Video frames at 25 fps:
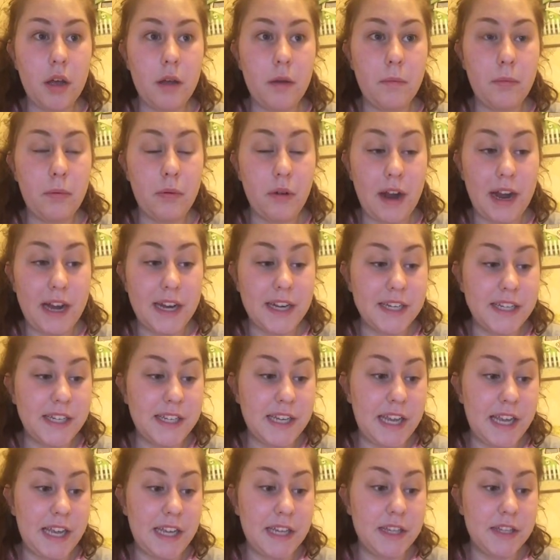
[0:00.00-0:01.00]

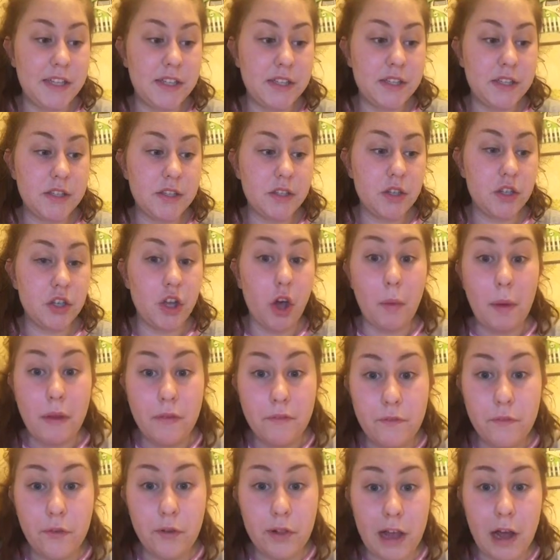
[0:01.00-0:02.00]
practice going
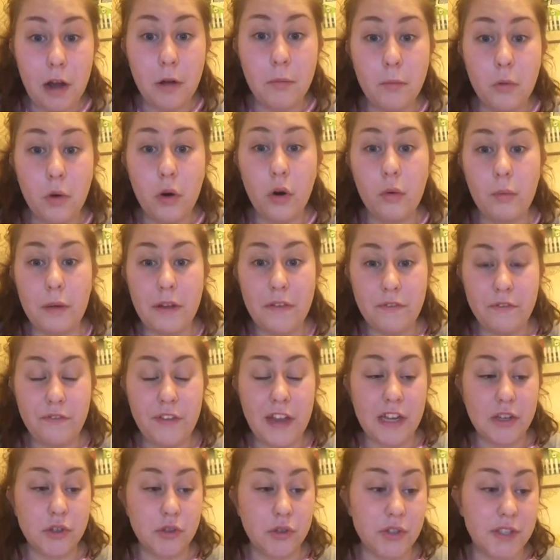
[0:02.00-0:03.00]
full out more with
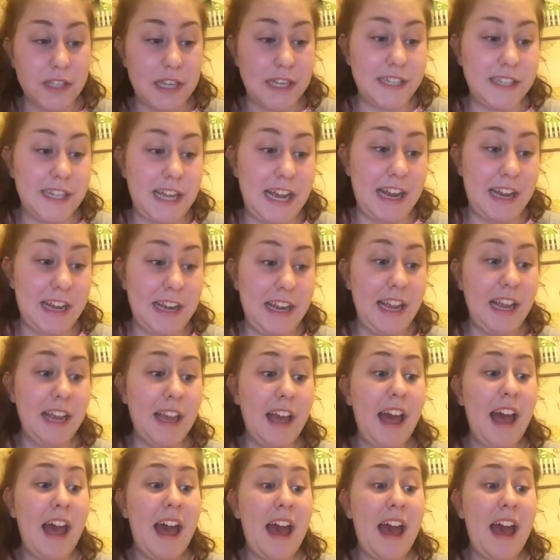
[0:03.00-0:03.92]
facials and technique.